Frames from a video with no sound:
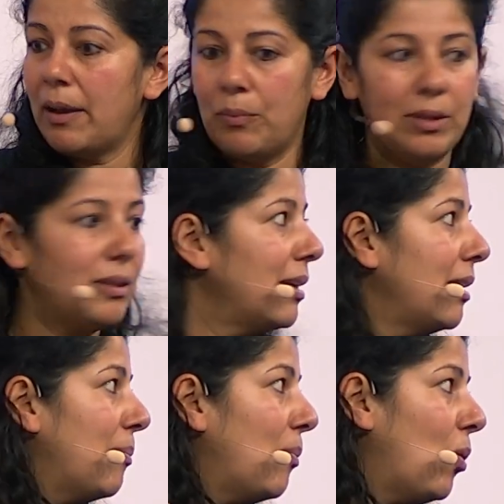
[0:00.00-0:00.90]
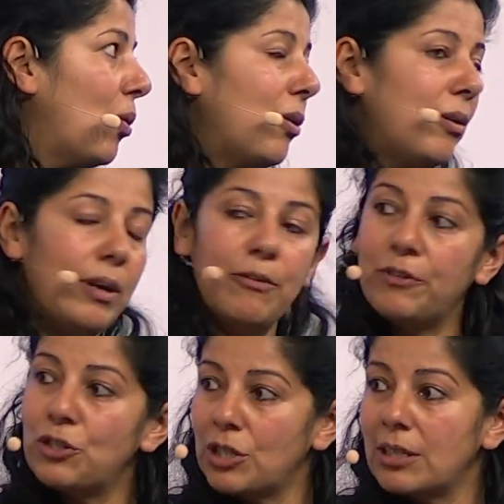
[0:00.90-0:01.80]
with more
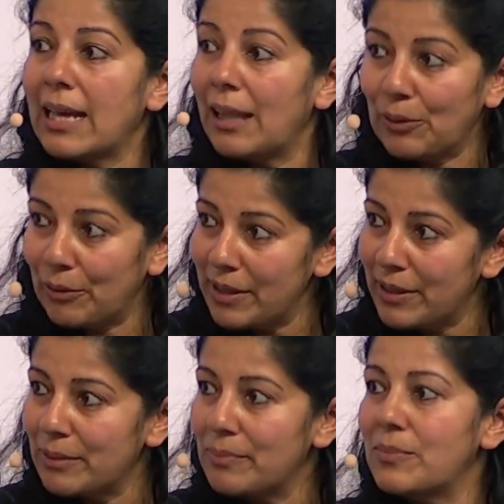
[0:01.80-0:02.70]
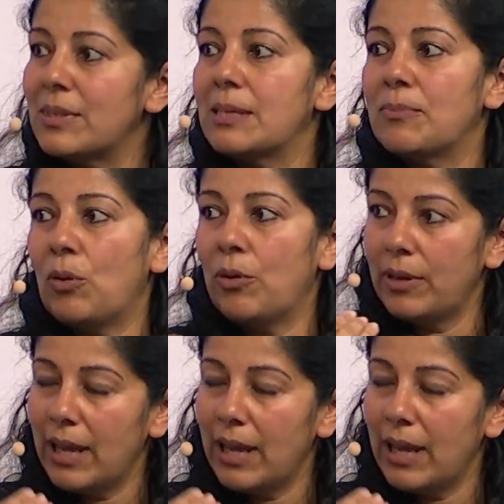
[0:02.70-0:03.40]
efficient algorithms, more